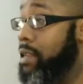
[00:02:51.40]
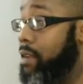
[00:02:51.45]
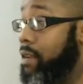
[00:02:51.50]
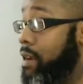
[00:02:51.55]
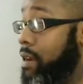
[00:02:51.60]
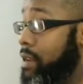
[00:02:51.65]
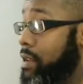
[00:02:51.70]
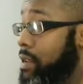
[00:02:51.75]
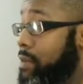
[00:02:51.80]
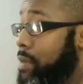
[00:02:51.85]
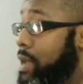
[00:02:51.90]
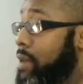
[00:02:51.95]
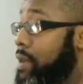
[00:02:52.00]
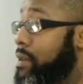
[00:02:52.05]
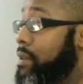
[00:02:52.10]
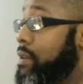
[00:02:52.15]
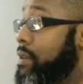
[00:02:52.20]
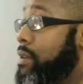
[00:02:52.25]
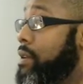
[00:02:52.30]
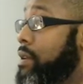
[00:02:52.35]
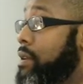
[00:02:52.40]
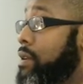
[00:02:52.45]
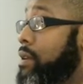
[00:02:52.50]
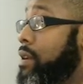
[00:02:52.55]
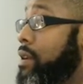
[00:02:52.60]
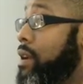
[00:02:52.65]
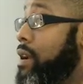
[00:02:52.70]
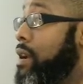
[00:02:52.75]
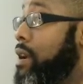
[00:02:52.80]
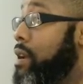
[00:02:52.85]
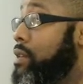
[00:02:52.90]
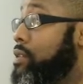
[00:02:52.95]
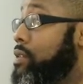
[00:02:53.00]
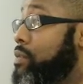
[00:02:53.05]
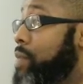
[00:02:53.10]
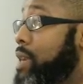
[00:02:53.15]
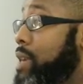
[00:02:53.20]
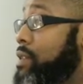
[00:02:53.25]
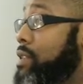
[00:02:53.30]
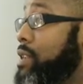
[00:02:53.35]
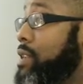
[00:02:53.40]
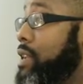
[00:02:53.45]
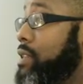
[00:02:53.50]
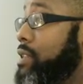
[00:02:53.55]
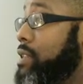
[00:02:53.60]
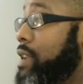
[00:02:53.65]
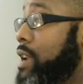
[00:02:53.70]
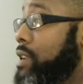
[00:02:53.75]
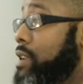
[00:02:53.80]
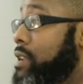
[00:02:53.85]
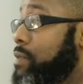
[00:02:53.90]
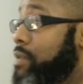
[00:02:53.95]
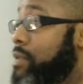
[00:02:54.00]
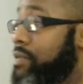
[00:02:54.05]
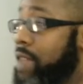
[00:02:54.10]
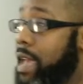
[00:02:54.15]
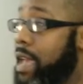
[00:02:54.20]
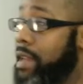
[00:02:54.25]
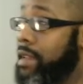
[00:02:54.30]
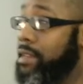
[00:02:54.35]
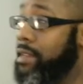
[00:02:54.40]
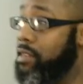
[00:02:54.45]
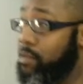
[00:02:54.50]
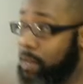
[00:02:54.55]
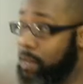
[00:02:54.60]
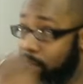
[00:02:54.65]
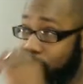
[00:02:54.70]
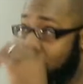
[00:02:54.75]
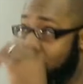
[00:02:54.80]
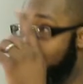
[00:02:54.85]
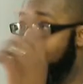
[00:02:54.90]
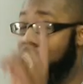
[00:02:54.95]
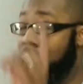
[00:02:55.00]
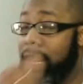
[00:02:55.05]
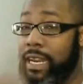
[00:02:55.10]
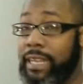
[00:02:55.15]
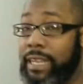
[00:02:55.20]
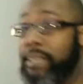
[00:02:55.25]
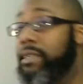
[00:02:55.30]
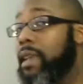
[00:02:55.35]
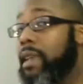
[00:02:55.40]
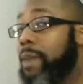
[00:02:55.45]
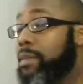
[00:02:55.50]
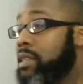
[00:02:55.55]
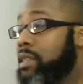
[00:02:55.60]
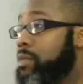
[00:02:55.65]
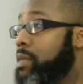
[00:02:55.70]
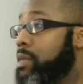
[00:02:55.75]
that right there, man. So basically, next thing I did with that is, the reason why I'm bringing this up is